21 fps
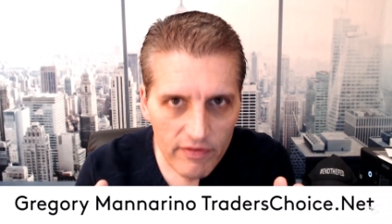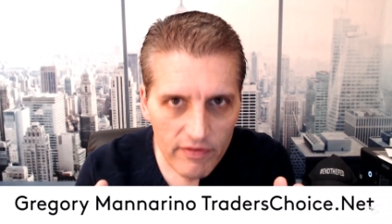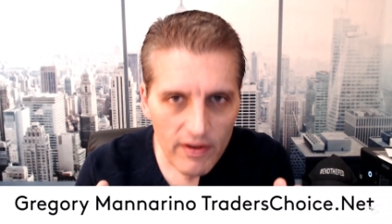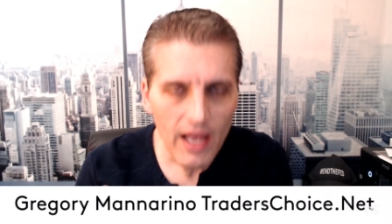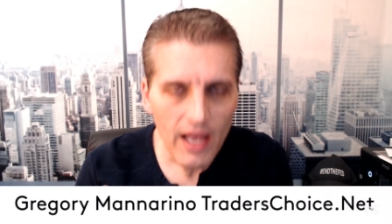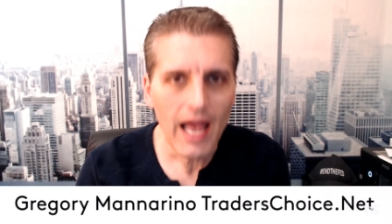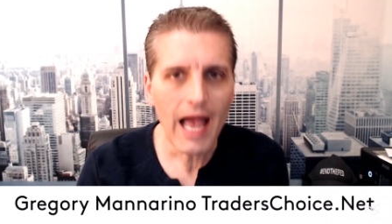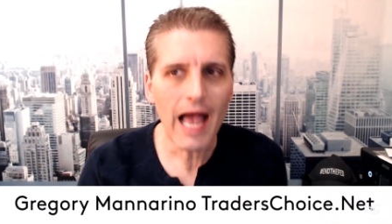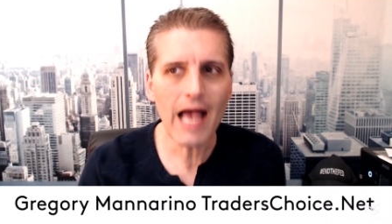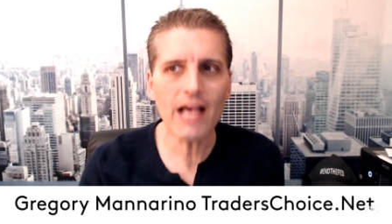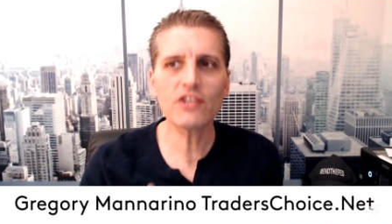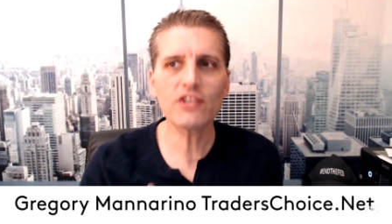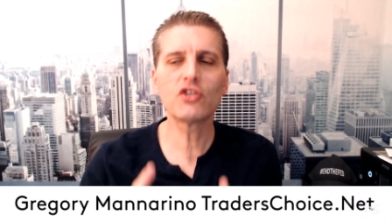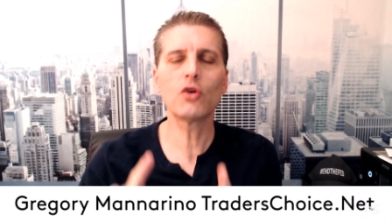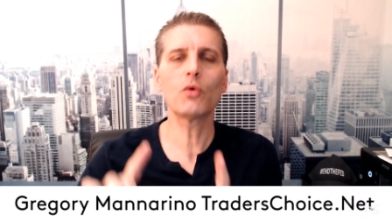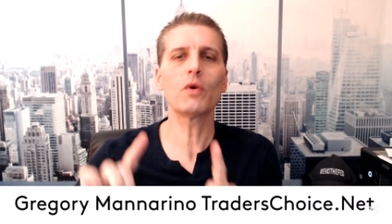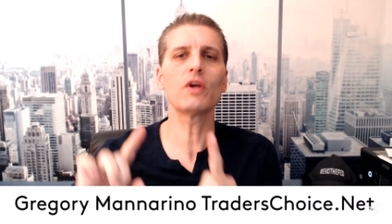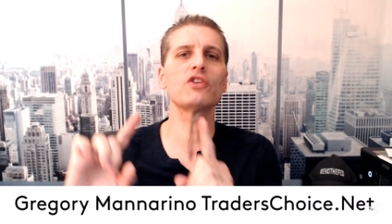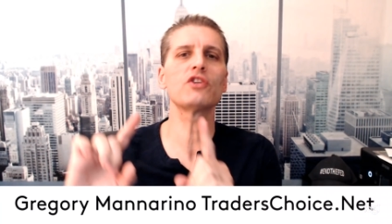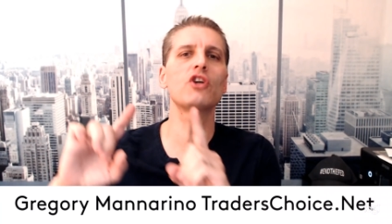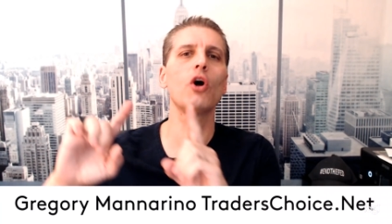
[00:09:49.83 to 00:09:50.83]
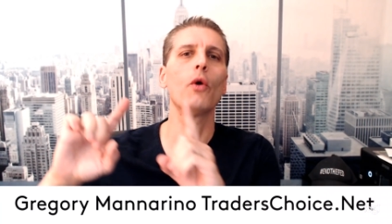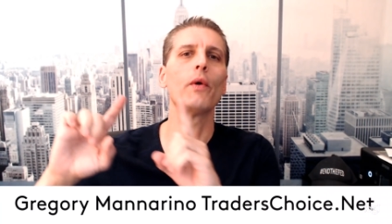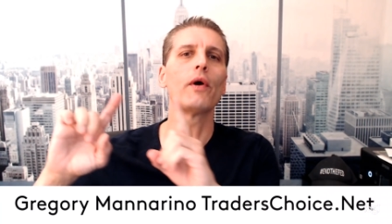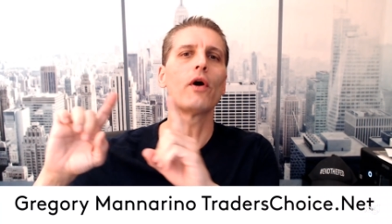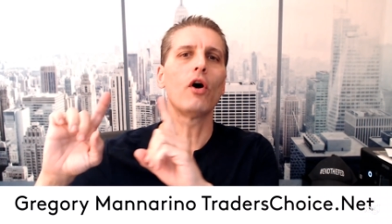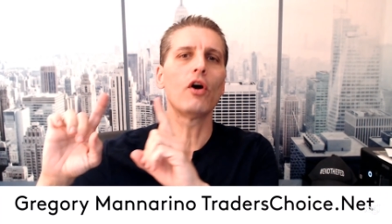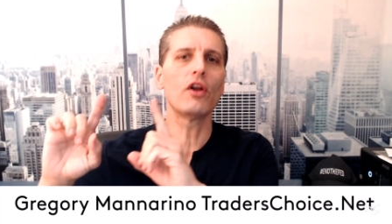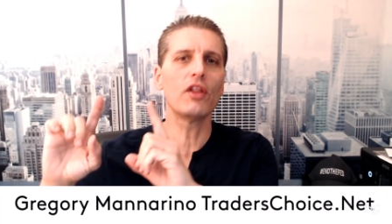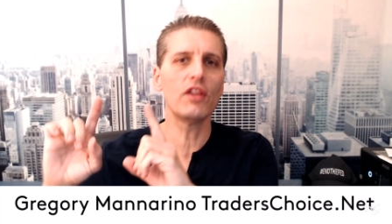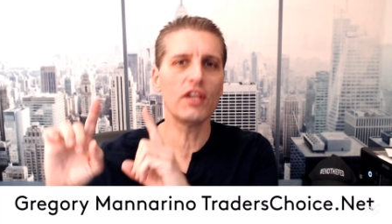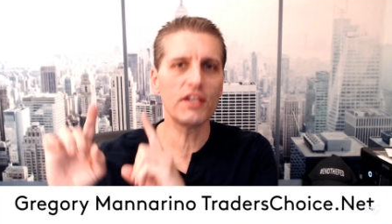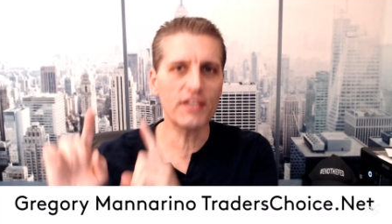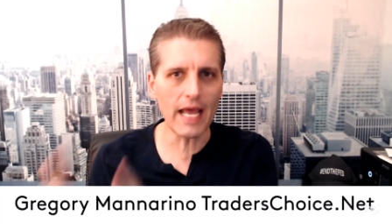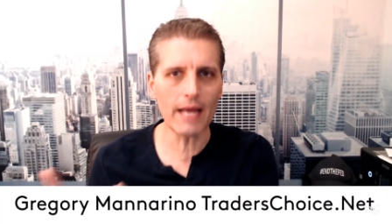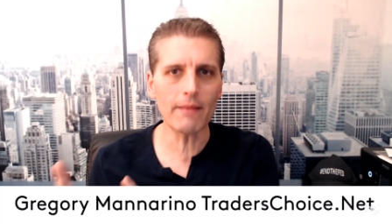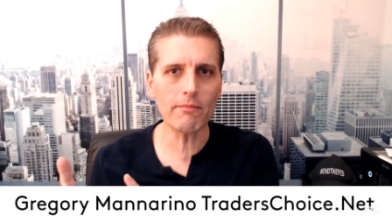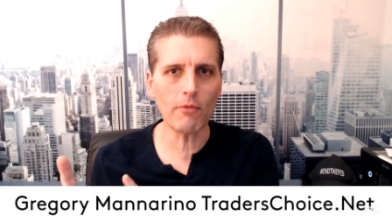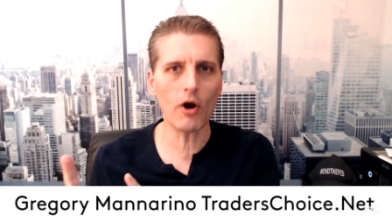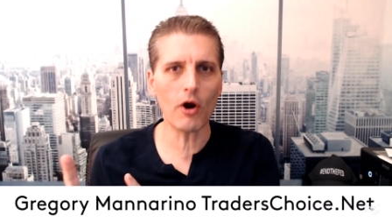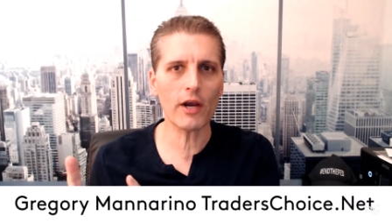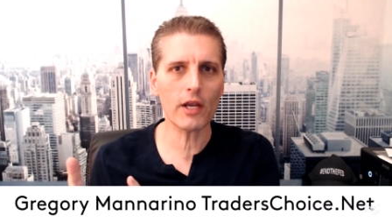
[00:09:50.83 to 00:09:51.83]
as to what is going on in the debt
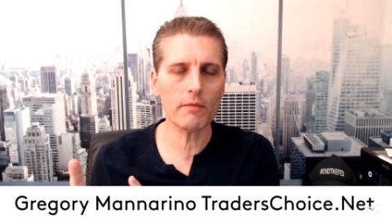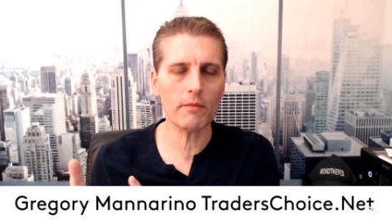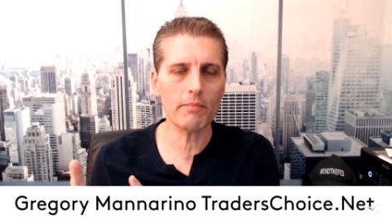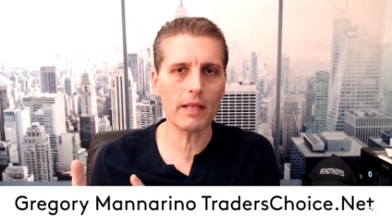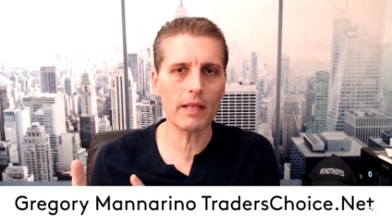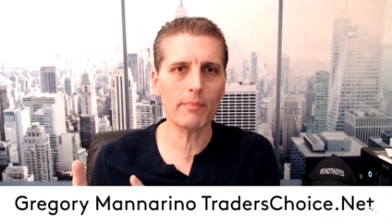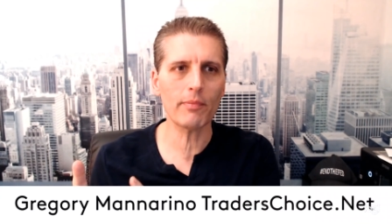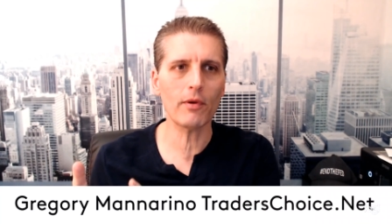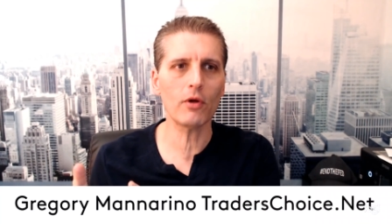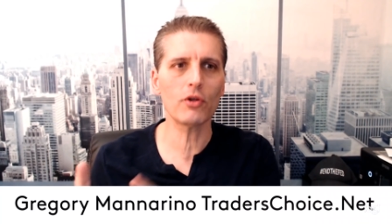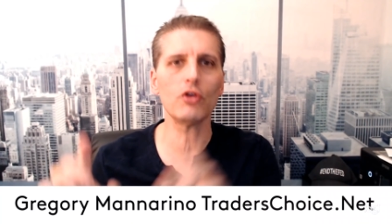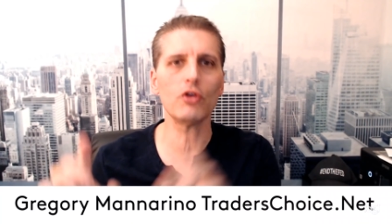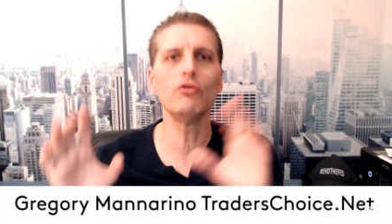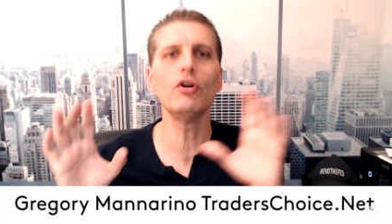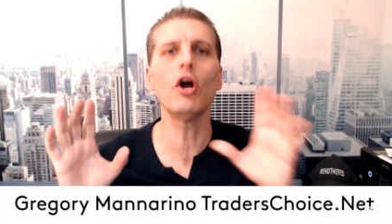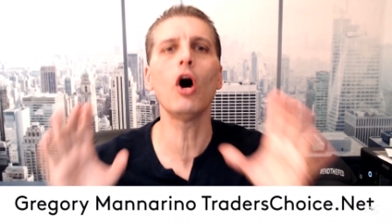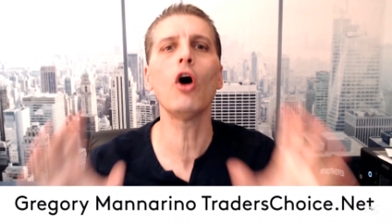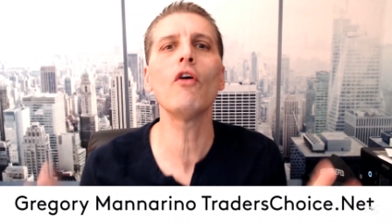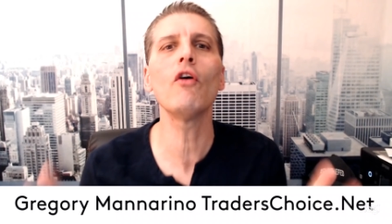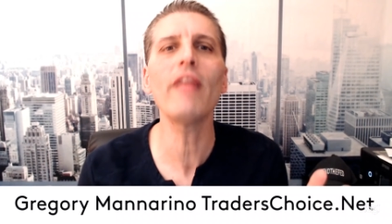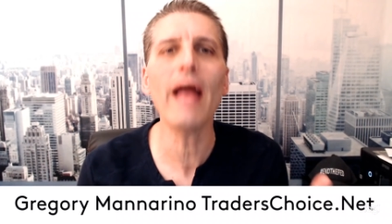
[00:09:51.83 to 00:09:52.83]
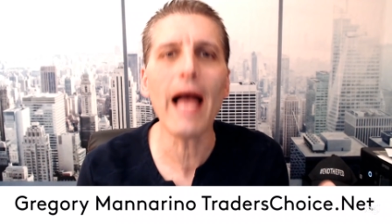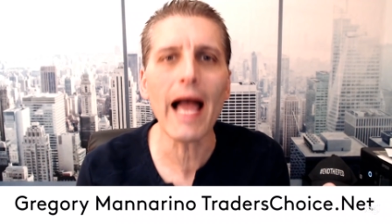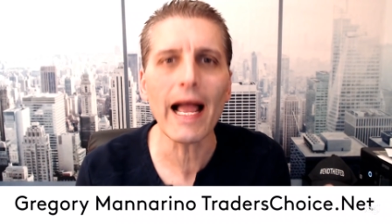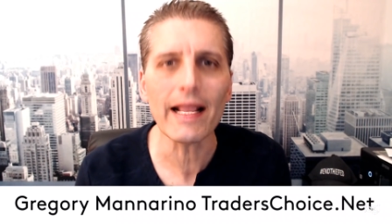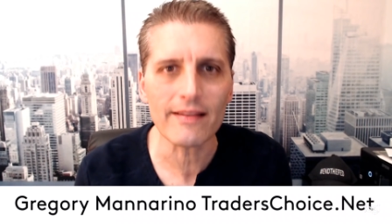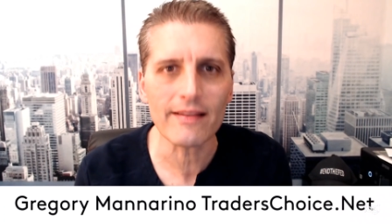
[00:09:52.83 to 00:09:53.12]
market, people. You know that.